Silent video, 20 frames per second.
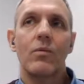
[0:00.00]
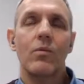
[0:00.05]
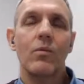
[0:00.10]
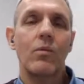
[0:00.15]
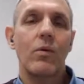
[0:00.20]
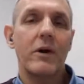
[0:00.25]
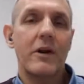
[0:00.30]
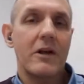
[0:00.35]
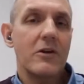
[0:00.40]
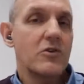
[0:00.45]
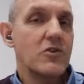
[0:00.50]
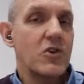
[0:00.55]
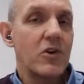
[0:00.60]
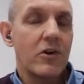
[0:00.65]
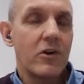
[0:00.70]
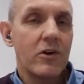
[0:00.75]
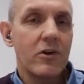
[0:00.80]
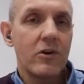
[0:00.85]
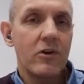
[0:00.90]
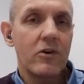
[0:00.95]
what else you
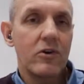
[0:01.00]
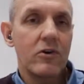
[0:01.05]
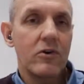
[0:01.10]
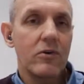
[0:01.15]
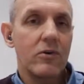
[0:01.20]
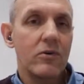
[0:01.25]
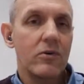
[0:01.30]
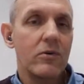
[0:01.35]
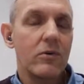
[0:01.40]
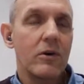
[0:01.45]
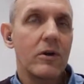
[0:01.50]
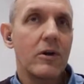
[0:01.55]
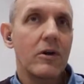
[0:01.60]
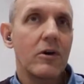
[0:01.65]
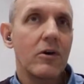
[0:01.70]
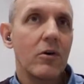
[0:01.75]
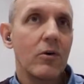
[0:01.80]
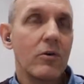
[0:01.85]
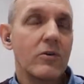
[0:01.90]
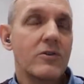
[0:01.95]
can do
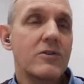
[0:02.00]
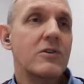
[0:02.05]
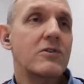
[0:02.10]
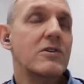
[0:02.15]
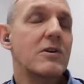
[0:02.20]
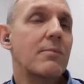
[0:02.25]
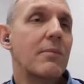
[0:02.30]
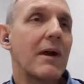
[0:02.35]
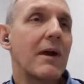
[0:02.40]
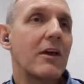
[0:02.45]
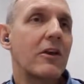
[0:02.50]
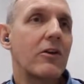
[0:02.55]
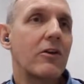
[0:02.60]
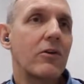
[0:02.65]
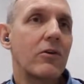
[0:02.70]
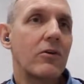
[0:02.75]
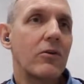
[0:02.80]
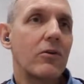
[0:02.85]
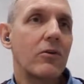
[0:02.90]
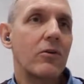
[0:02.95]
also to make
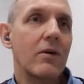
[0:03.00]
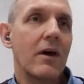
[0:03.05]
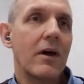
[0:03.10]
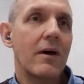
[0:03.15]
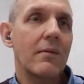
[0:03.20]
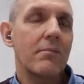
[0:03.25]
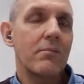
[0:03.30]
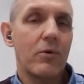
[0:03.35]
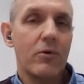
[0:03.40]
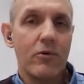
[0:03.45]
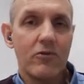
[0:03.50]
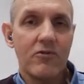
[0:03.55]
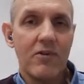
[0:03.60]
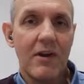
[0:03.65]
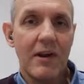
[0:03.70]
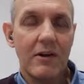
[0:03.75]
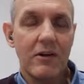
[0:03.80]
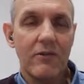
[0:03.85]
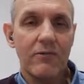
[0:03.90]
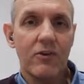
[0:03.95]
you more
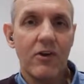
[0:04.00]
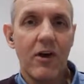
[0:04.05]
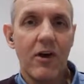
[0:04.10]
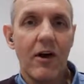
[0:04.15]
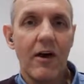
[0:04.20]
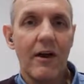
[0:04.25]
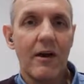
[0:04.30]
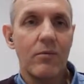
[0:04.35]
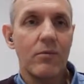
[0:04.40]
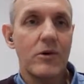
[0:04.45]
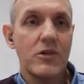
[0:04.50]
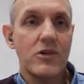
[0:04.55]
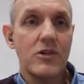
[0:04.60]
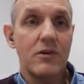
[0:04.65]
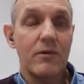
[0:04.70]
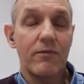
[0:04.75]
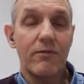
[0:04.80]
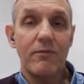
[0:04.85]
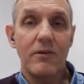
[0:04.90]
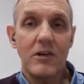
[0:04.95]
attractive to hire once you've
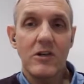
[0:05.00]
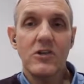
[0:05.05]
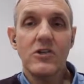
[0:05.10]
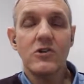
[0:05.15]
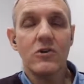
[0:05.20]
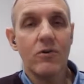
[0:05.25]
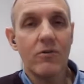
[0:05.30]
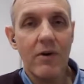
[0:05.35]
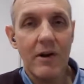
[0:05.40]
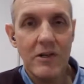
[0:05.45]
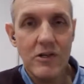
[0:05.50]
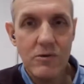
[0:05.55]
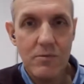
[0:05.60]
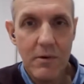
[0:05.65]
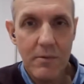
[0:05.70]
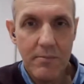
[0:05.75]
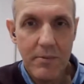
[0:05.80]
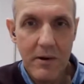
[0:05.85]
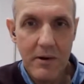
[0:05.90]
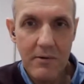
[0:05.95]
finished your graduate
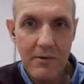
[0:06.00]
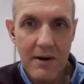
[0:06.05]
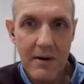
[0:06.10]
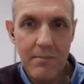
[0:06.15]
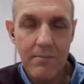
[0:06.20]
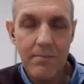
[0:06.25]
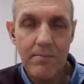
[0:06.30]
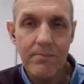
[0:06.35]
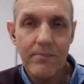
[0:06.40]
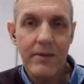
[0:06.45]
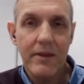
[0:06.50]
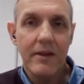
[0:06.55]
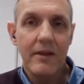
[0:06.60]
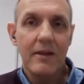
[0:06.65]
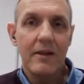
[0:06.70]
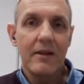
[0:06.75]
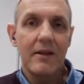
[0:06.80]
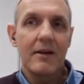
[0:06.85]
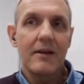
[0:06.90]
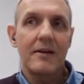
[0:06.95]
program.
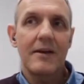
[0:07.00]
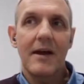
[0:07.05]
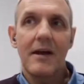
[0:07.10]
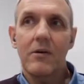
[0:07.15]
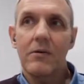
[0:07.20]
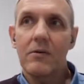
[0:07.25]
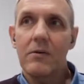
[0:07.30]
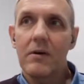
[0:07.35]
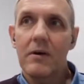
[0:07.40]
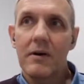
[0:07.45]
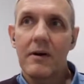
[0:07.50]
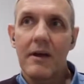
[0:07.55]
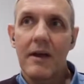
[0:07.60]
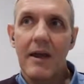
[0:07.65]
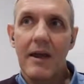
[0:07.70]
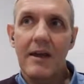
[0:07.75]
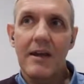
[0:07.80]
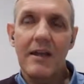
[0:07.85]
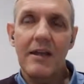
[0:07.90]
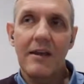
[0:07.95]
Now,
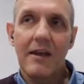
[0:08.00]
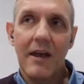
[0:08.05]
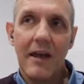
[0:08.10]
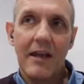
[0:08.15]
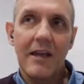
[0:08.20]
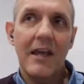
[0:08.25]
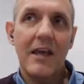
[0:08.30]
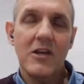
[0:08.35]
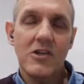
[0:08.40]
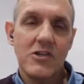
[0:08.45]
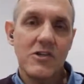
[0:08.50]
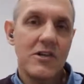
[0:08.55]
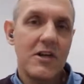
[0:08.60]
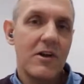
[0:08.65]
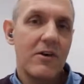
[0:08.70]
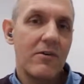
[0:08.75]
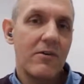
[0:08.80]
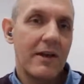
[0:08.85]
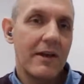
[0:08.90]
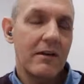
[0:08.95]
any
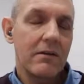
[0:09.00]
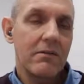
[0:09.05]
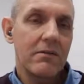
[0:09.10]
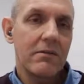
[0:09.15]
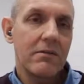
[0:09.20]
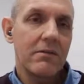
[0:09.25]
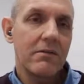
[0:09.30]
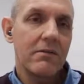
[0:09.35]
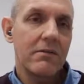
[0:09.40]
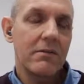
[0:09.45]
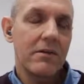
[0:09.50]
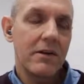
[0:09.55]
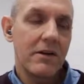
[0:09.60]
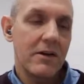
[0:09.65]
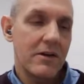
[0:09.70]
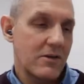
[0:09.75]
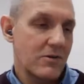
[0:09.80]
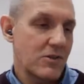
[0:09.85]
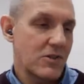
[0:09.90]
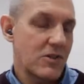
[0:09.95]
engineering
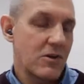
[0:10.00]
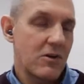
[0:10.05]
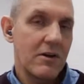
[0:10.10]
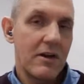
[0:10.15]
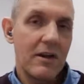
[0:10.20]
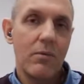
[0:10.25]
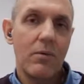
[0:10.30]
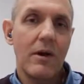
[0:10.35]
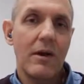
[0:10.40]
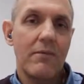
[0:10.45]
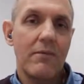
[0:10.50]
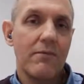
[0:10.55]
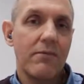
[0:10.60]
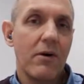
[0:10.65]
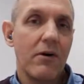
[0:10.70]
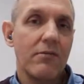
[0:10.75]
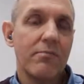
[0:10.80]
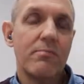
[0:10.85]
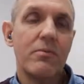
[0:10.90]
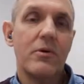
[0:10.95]
certainly will
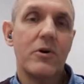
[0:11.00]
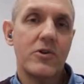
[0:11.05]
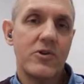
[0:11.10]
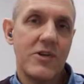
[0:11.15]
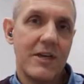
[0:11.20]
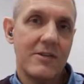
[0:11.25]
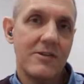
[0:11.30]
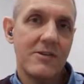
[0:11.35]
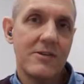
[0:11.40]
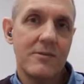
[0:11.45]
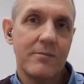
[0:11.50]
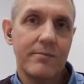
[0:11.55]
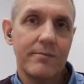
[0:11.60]
involve projects.